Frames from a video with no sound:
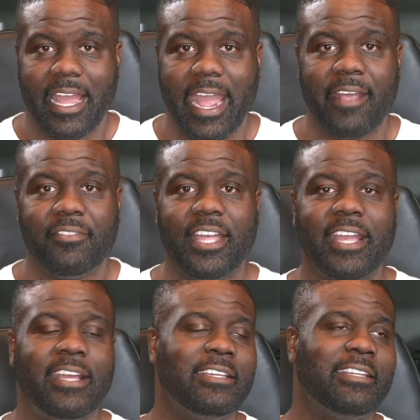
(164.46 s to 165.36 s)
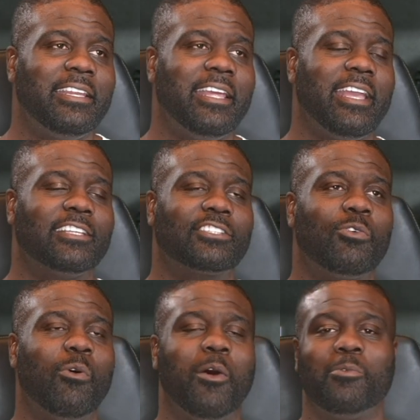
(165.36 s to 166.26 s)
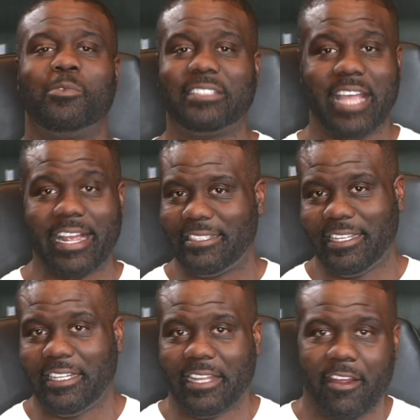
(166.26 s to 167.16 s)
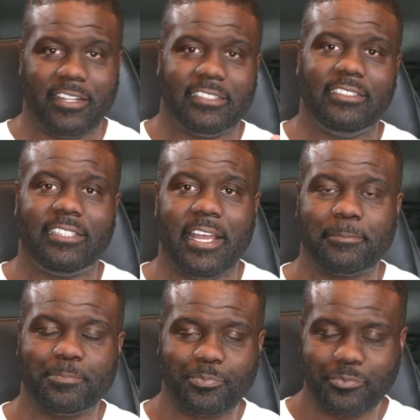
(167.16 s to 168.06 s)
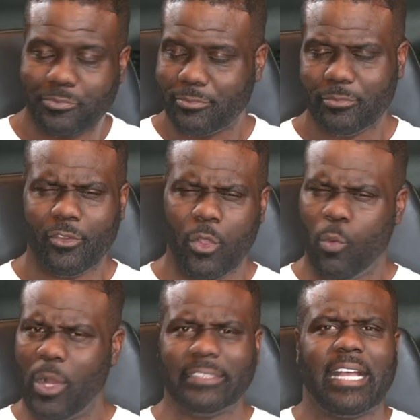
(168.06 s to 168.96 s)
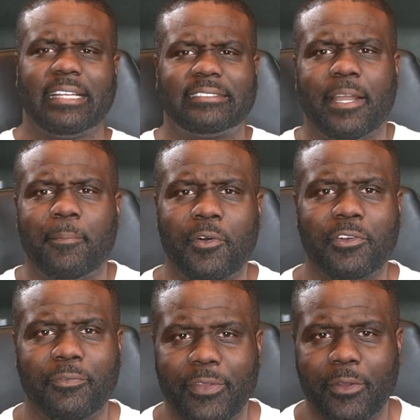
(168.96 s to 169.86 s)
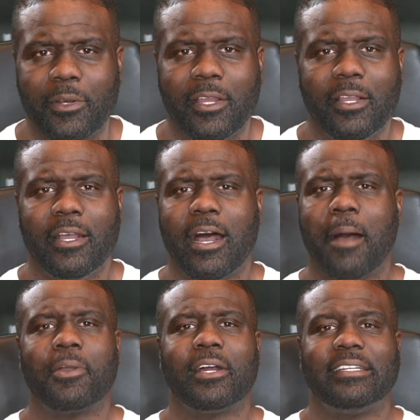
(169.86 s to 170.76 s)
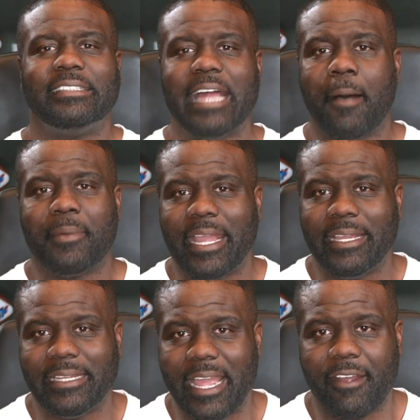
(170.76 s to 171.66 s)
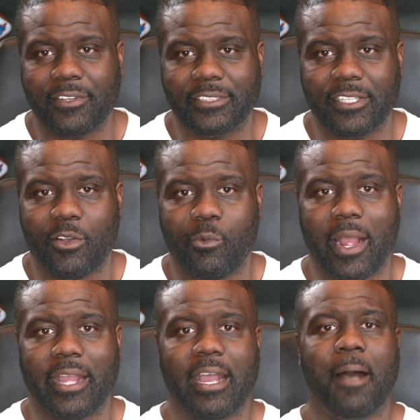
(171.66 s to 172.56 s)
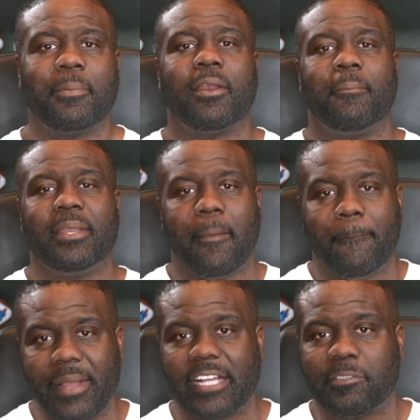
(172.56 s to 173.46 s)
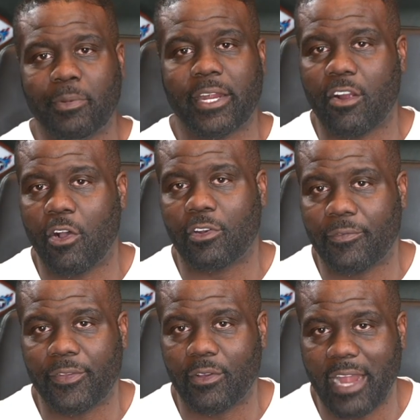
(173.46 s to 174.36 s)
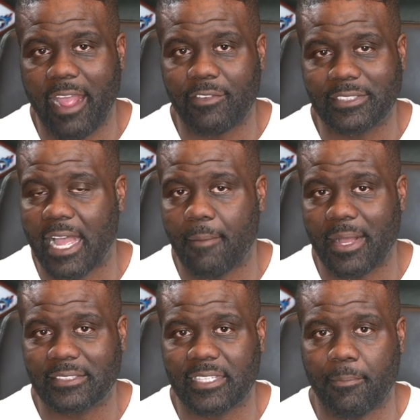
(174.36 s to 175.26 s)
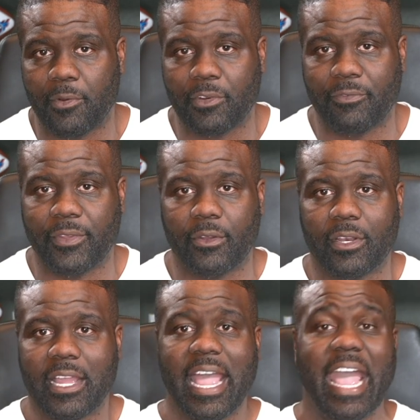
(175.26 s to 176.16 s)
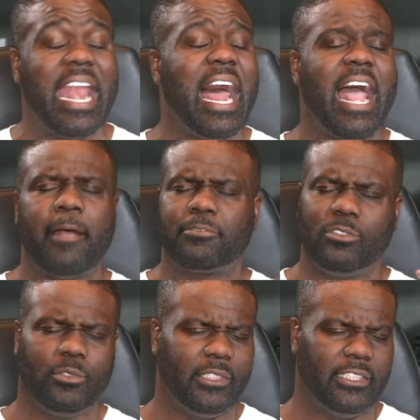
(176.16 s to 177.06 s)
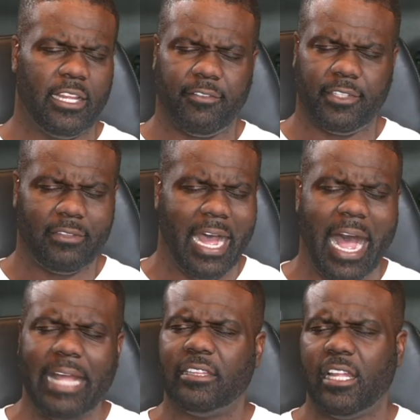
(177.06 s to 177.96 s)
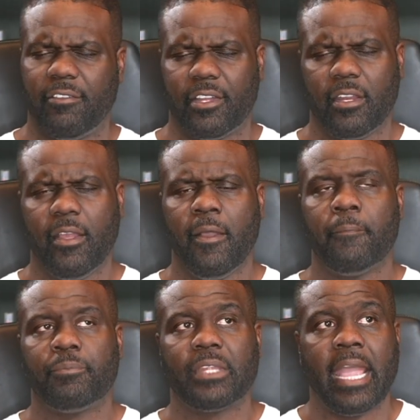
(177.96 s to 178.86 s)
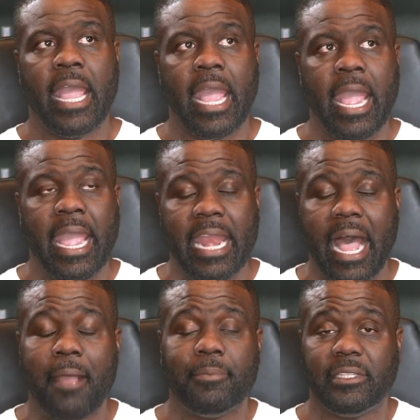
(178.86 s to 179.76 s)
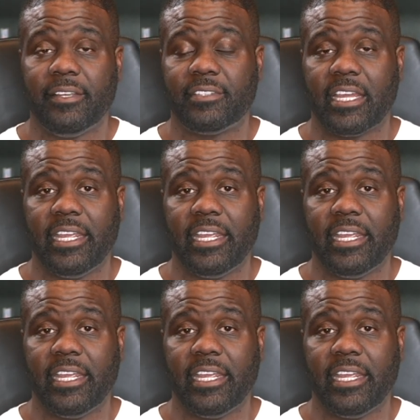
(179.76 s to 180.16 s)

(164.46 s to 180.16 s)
And then his quote was actually hilarious. He said, "Once I step on the field, I'm going to dominate in every single way. I'm going to be the best player on the field every time I step on the field." And I absolutely love it. I love it. And I believe that